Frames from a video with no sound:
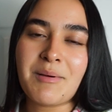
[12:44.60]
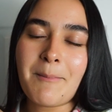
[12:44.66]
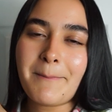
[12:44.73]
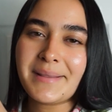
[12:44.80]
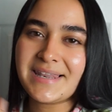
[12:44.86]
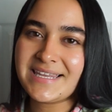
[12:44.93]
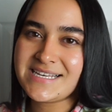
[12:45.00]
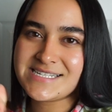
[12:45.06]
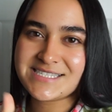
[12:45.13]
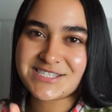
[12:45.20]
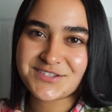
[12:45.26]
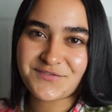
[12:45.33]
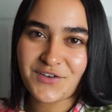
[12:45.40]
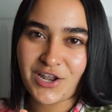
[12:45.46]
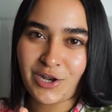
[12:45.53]

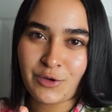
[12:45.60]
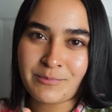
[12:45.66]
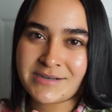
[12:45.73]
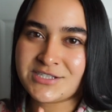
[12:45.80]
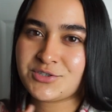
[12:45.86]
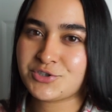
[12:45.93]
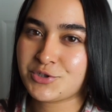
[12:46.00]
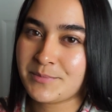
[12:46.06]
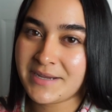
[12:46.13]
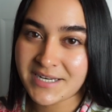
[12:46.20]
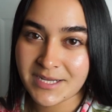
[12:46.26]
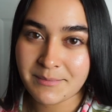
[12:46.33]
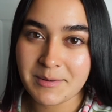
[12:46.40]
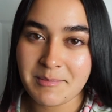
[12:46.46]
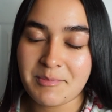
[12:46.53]
Please follow my social media.
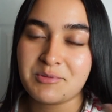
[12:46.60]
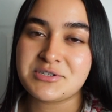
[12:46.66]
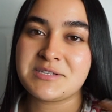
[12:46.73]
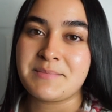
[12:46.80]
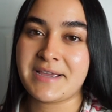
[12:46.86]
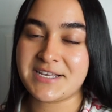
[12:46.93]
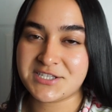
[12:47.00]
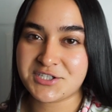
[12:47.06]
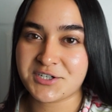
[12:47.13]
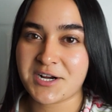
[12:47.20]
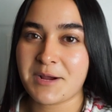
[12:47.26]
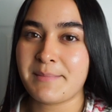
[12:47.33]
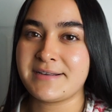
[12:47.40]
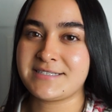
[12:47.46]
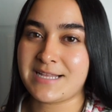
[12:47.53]
I'm gonna be posting my
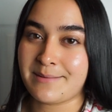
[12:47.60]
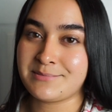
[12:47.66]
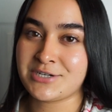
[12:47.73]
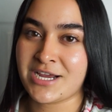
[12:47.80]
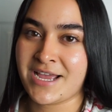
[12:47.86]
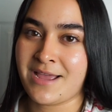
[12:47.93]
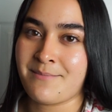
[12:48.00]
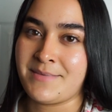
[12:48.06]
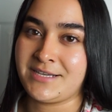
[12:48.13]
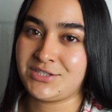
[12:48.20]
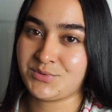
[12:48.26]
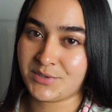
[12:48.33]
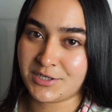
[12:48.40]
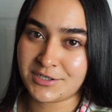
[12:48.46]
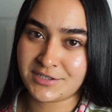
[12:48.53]
Instagram, my Snapchat, and my
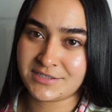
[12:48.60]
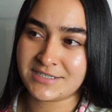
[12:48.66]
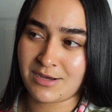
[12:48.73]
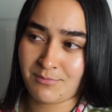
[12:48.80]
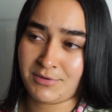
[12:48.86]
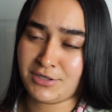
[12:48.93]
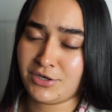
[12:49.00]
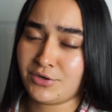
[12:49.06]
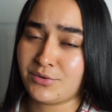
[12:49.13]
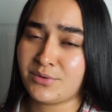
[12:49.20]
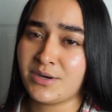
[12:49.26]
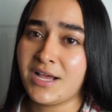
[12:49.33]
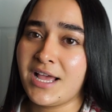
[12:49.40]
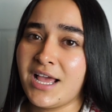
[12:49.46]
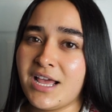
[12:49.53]
Twitter down
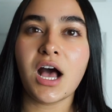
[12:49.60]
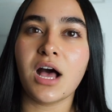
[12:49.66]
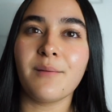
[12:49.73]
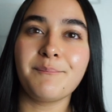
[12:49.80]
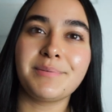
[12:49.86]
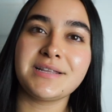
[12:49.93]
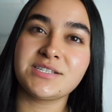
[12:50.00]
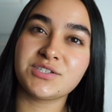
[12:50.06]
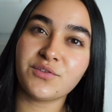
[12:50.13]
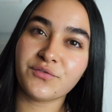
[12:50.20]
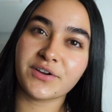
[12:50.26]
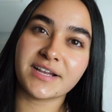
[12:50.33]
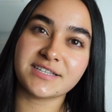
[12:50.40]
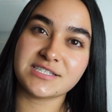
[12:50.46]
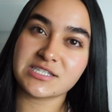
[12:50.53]
below. Please don't
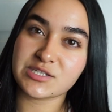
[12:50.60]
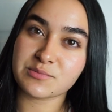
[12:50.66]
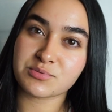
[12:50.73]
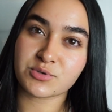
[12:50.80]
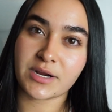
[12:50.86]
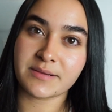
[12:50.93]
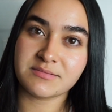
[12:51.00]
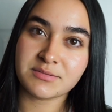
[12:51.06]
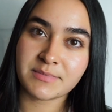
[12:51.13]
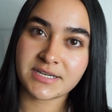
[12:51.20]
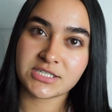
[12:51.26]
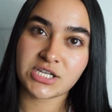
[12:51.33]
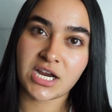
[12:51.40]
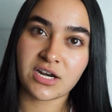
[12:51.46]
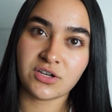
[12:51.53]
forget to subscribe to my
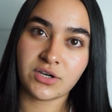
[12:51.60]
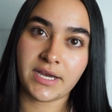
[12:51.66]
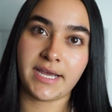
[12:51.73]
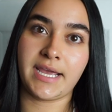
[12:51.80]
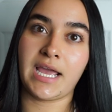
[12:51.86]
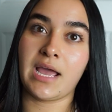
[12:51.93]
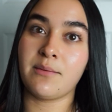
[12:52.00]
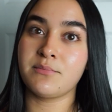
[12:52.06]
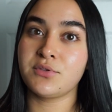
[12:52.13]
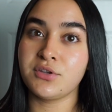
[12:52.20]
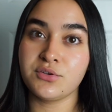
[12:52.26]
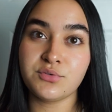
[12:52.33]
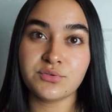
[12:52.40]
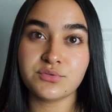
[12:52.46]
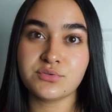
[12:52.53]
channel. I am
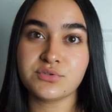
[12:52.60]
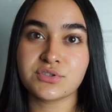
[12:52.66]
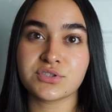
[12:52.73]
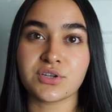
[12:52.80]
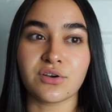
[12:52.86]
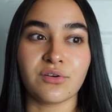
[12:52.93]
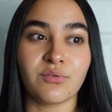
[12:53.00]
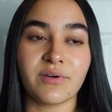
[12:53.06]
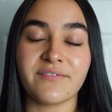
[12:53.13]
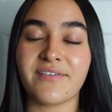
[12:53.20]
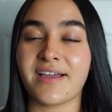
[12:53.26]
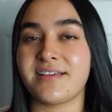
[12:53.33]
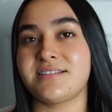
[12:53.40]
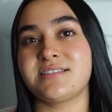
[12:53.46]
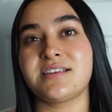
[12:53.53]
new, so if
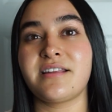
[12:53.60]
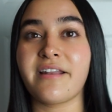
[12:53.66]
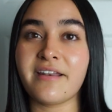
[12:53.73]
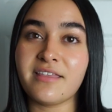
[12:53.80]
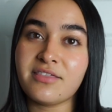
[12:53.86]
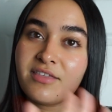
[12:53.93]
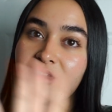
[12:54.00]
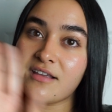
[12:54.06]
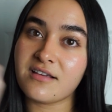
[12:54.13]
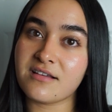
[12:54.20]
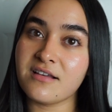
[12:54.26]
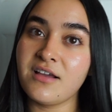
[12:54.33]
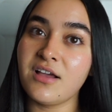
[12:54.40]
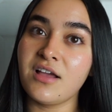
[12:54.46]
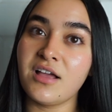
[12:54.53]
I did
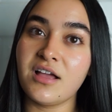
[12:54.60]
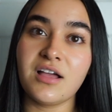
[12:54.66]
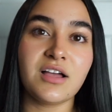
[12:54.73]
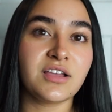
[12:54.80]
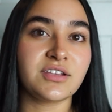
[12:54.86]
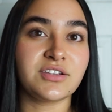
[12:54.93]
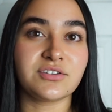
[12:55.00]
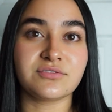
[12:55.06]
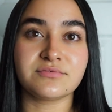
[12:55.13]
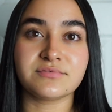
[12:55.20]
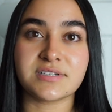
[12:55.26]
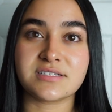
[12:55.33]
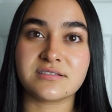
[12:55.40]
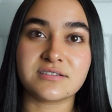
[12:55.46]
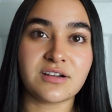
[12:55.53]
anything, you know,
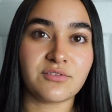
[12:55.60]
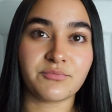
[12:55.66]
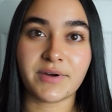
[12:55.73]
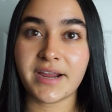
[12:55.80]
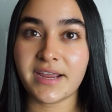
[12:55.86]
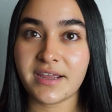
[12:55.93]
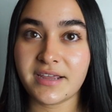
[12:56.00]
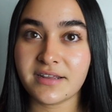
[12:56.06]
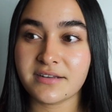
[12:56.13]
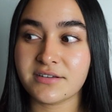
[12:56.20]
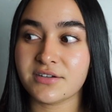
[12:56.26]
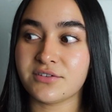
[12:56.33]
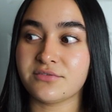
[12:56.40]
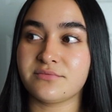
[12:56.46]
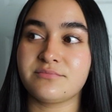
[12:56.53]
that's not right,
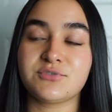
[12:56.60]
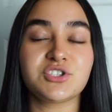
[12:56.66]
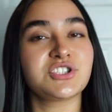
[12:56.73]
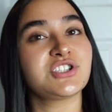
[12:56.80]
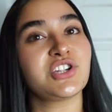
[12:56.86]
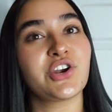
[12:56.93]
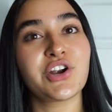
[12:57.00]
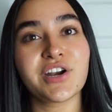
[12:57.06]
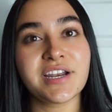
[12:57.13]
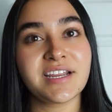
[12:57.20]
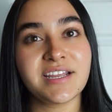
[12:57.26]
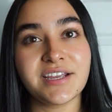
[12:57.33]
you know, I'm just learning